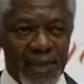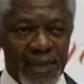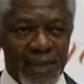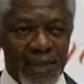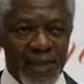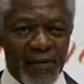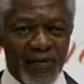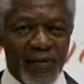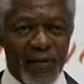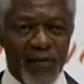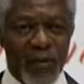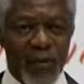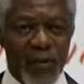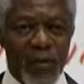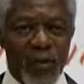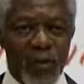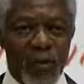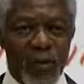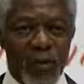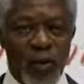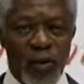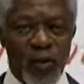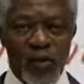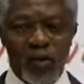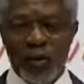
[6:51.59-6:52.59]
if we do
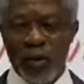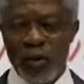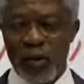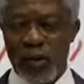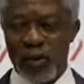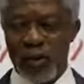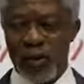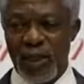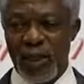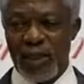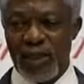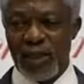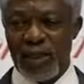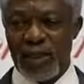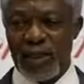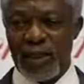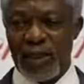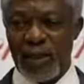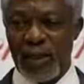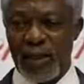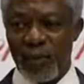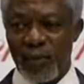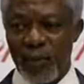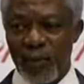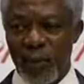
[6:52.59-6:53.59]
not reach out
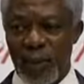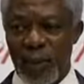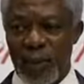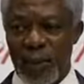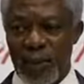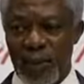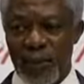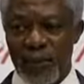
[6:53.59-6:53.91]
and work